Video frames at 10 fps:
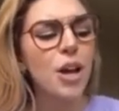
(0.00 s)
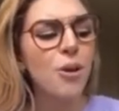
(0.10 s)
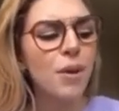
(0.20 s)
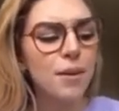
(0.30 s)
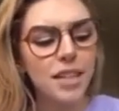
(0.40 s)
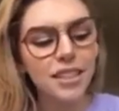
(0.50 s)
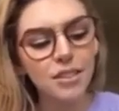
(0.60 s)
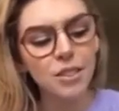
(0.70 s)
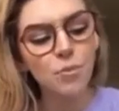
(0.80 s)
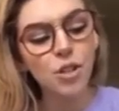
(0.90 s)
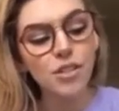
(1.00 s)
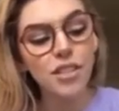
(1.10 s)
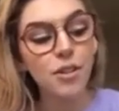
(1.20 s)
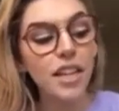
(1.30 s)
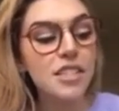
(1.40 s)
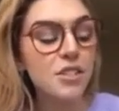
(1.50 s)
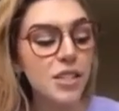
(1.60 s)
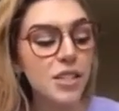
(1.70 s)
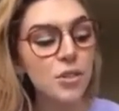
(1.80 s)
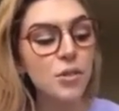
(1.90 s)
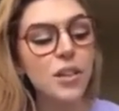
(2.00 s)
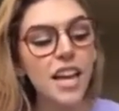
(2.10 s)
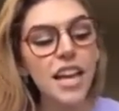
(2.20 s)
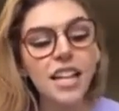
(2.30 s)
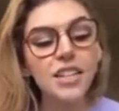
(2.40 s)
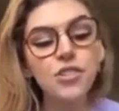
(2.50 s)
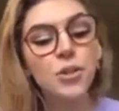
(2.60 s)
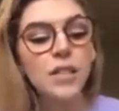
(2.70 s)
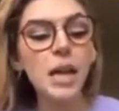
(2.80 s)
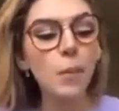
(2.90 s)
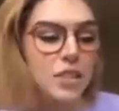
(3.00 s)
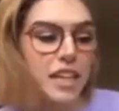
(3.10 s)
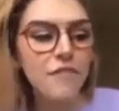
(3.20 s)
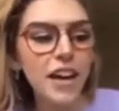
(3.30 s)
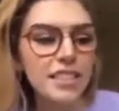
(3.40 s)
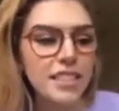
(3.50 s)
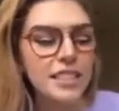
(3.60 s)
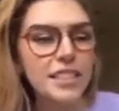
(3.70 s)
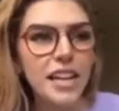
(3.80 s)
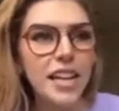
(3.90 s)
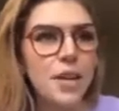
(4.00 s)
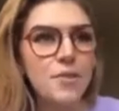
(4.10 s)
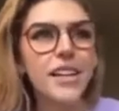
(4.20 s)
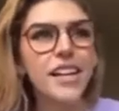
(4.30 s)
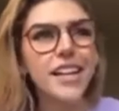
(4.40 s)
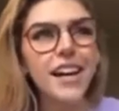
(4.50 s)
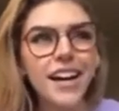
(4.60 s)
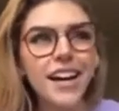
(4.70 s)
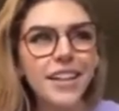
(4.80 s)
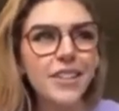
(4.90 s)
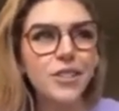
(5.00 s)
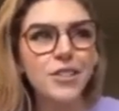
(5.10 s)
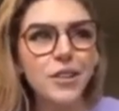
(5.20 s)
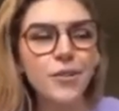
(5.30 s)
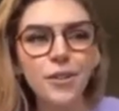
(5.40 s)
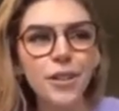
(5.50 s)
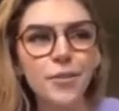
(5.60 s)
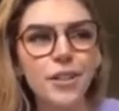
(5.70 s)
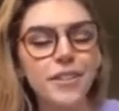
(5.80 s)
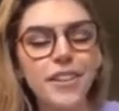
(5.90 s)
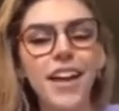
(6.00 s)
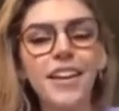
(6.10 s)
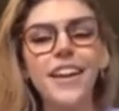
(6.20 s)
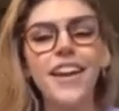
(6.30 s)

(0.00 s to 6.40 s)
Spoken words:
we end up texting some more. She's like, let's do it. Let's do a double date Valentine's date. I was like, I don't really want to do that.